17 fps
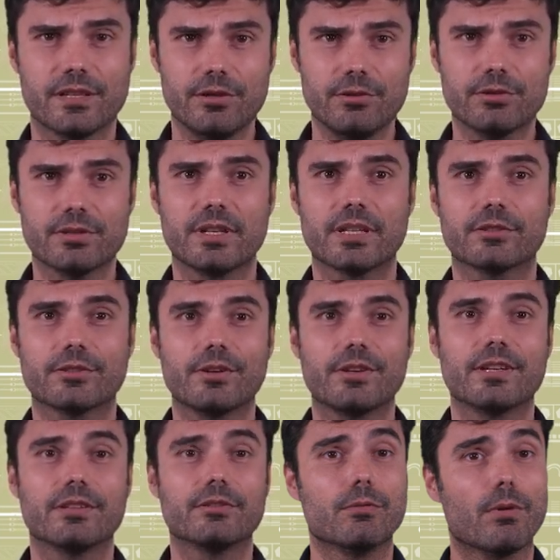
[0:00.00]
use
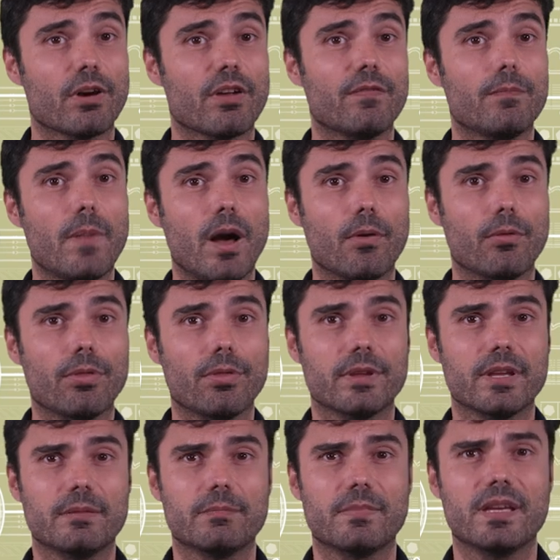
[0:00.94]
electronic word of mouth
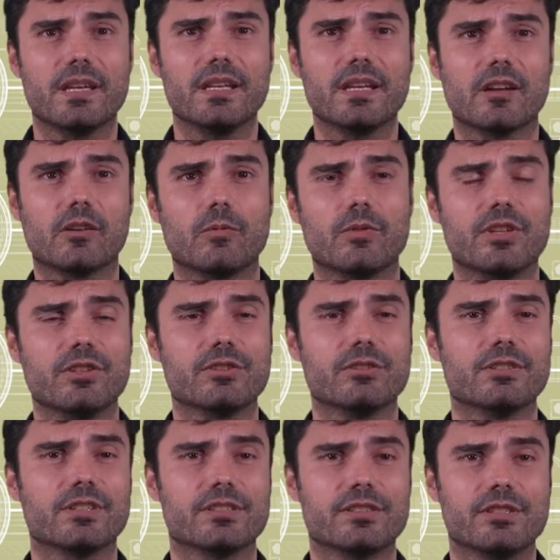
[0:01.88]
in making
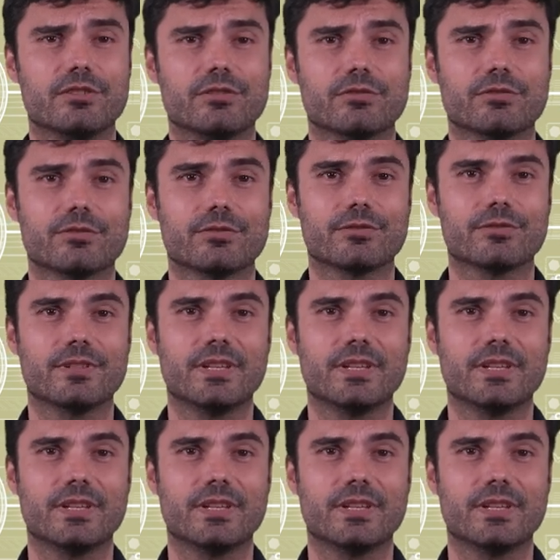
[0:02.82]
accommodation decisions.